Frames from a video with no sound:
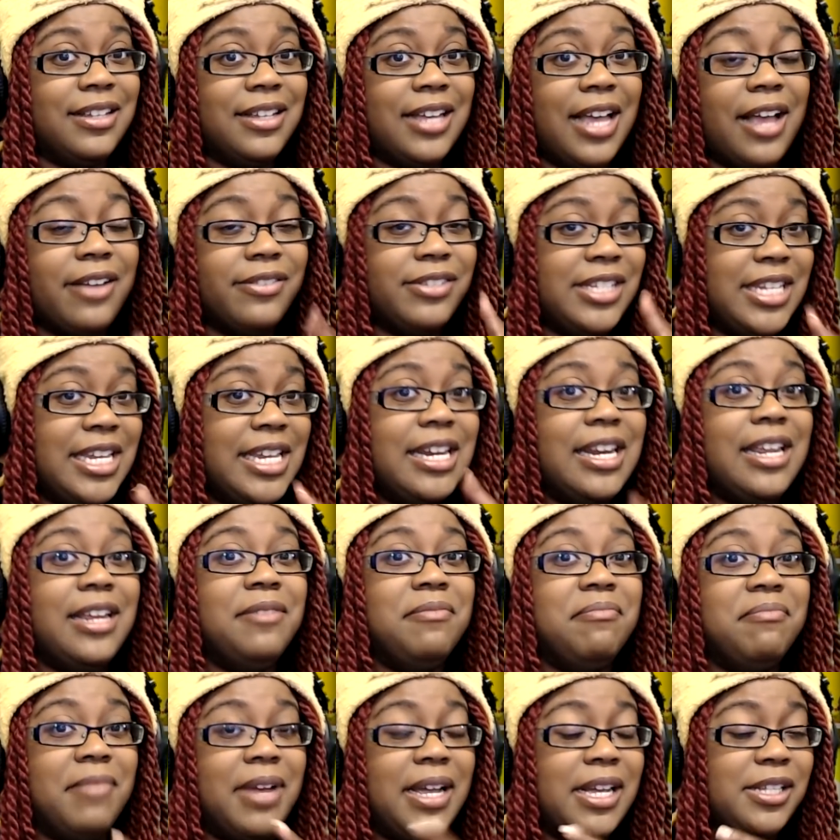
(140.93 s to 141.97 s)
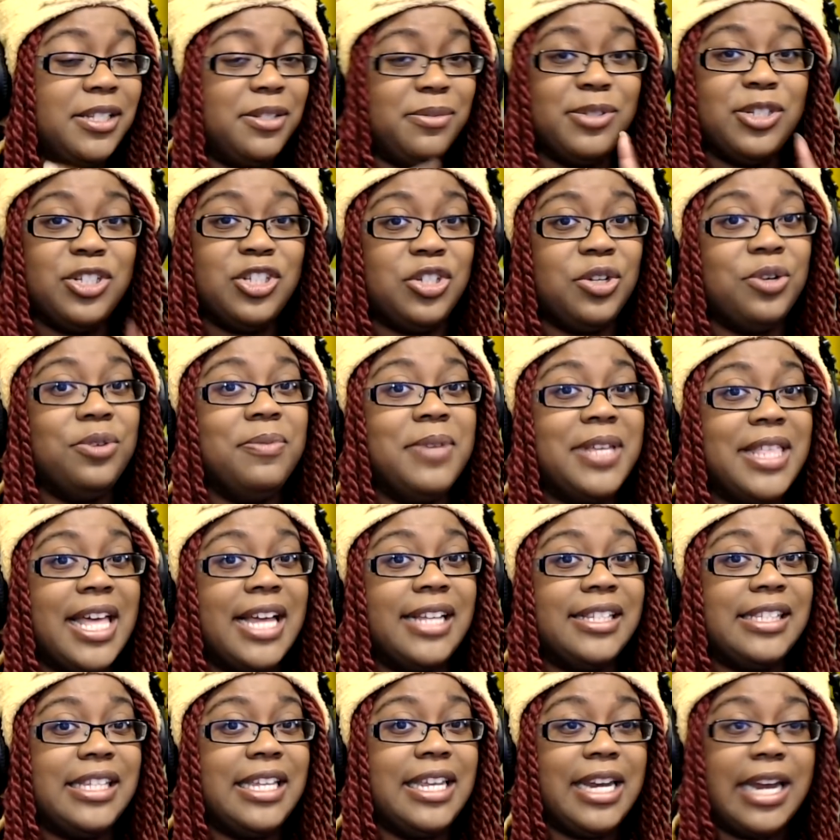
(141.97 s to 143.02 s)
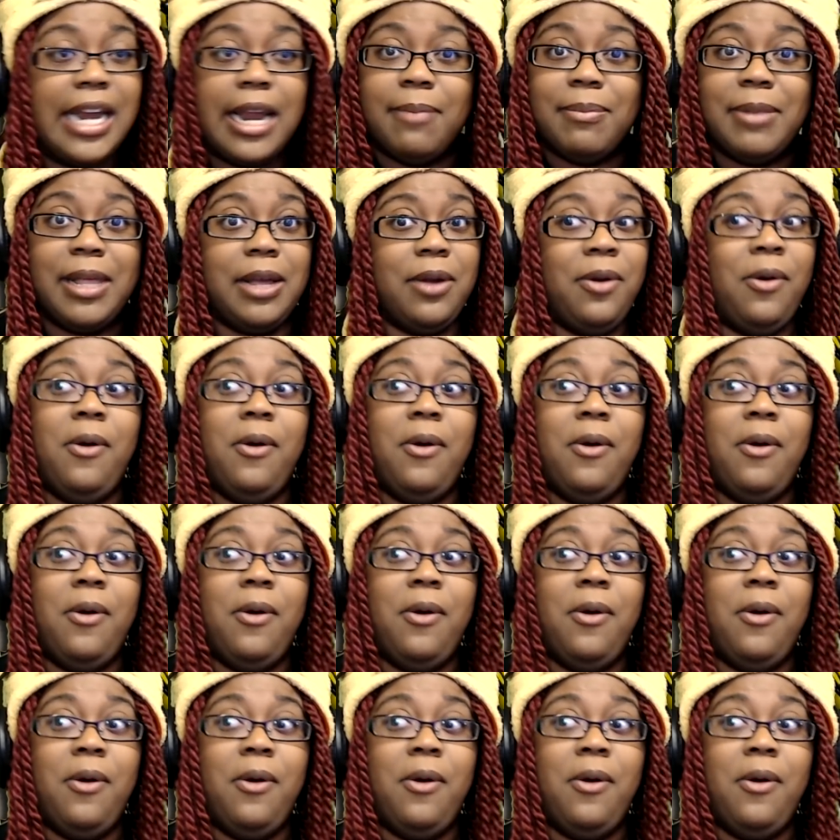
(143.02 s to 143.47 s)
I've seen it. My husband has shown me that scene, and I'm like,